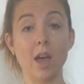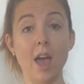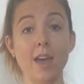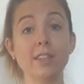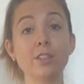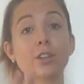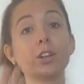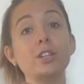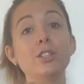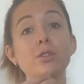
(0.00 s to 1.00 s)
and then you're
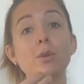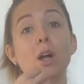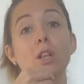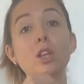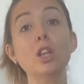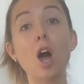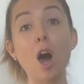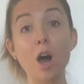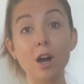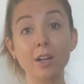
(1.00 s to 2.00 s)
gonna do a
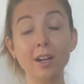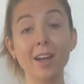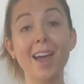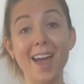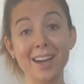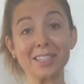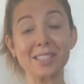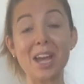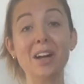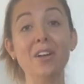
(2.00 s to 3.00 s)
long
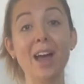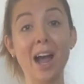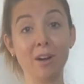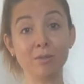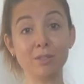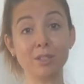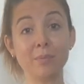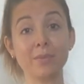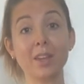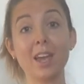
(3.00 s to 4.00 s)
exhale out,
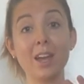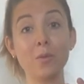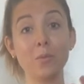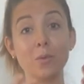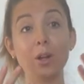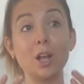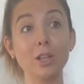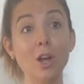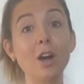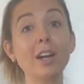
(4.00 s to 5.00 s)
and a
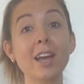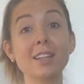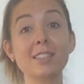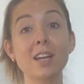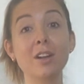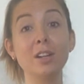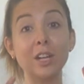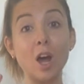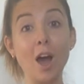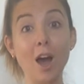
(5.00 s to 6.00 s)
long exhale, an
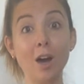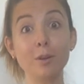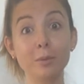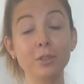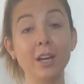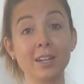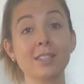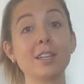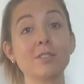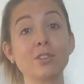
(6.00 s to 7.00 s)
audible
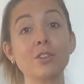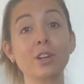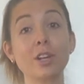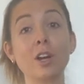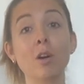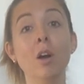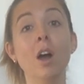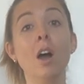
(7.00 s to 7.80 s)
exhale. So you're gonna go,